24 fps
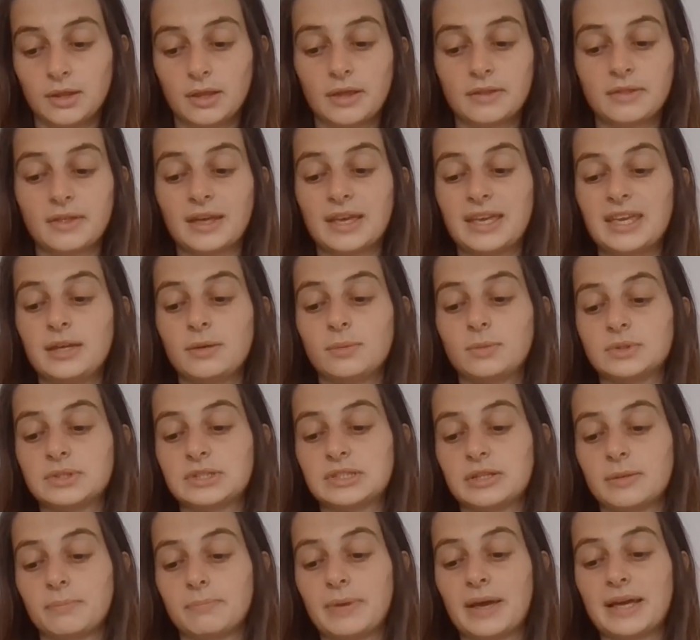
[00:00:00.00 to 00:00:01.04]
that he was
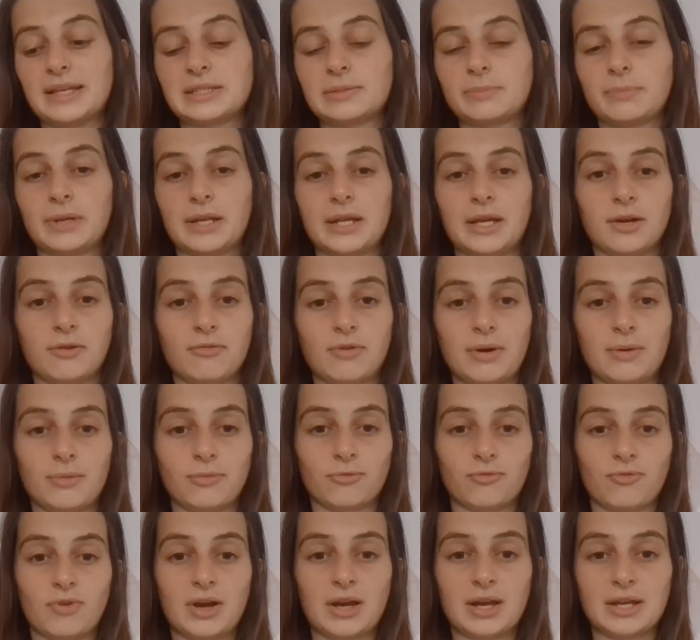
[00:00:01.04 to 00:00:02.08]
the best
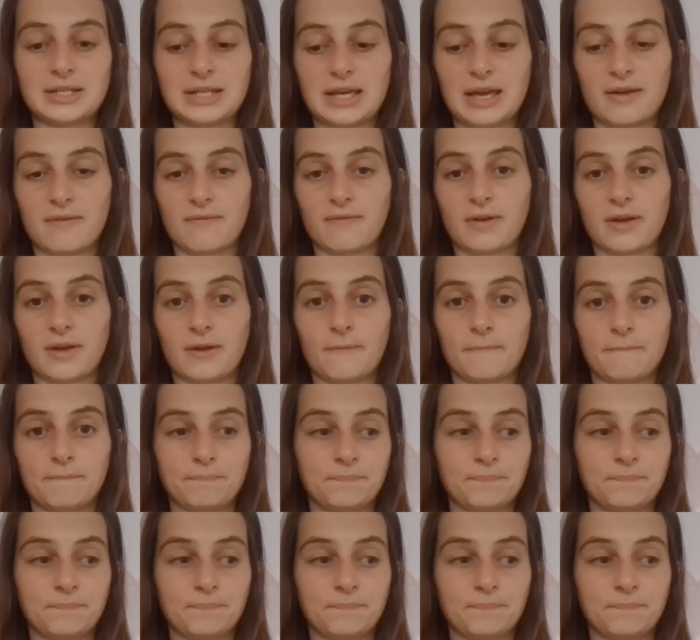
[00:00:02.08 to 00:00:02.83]
playground ride ever.